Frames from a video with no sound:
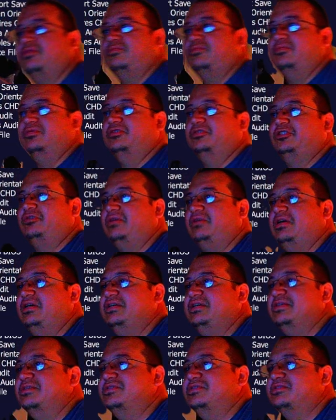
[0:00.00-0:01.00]
one to try
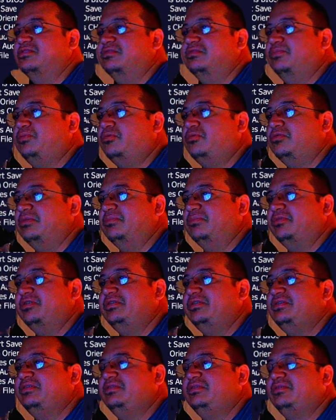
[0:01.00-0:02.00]
is uh, point
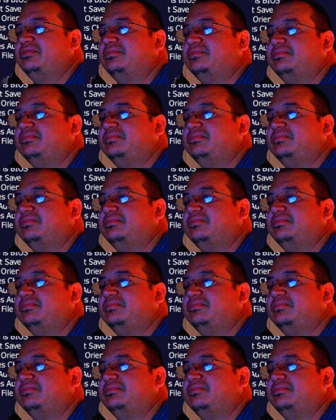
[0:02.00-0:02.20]
blank.